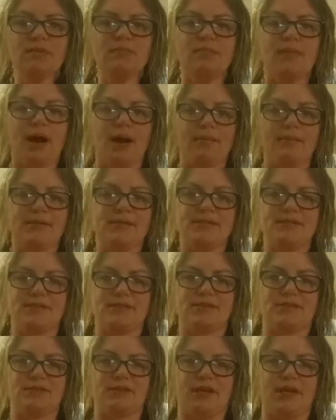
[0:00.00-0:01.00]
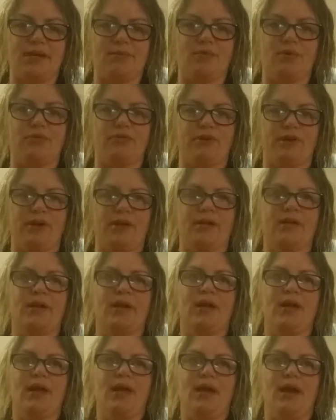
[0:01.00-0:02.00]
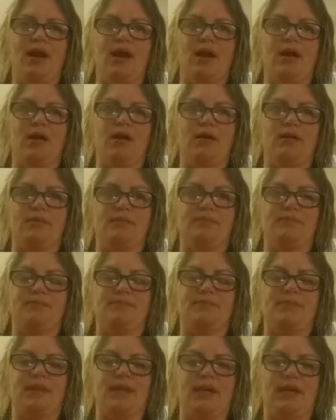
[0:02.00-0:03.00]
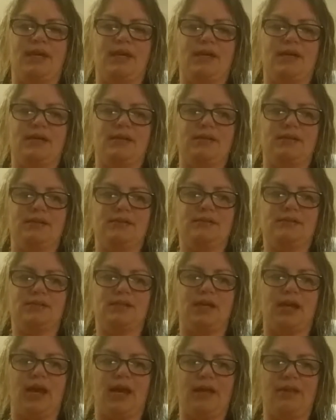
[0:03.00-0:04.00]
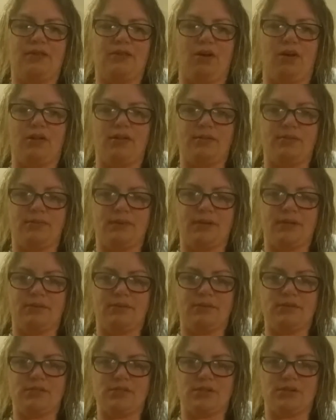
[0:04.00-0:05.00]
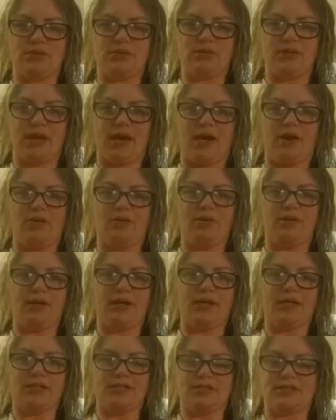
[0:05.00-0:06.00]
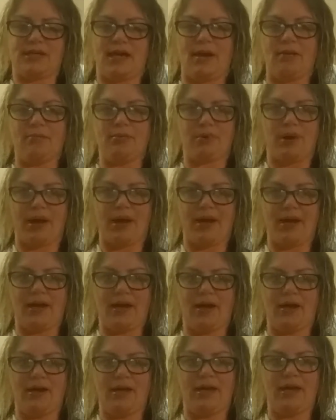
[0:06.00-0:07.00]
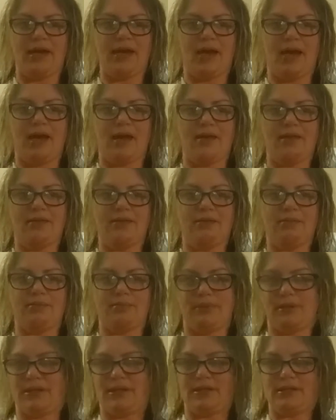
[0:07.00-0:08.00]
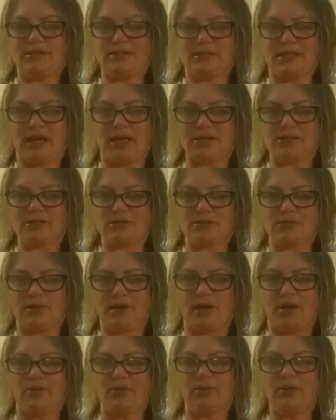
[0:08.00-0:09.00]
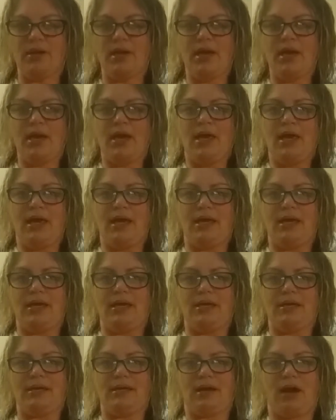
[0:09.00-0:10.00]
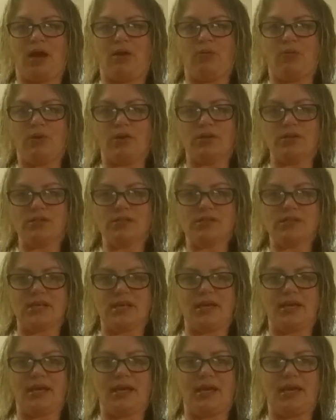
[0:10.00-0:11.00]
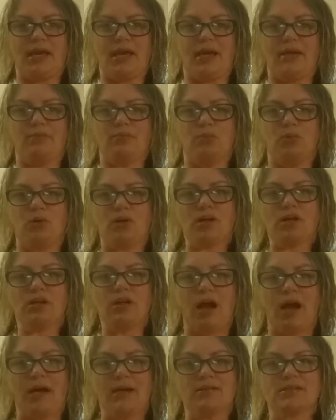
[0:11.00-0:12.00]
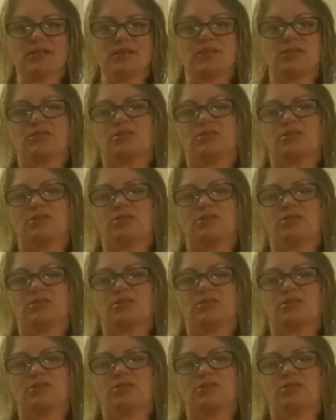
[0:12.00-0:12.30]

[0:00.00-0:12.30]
mom and sister came over, and I thought the bleeding would slow down, and I just kept praying on it, and the bleeding did not slow down. It got worse, and I had more clots,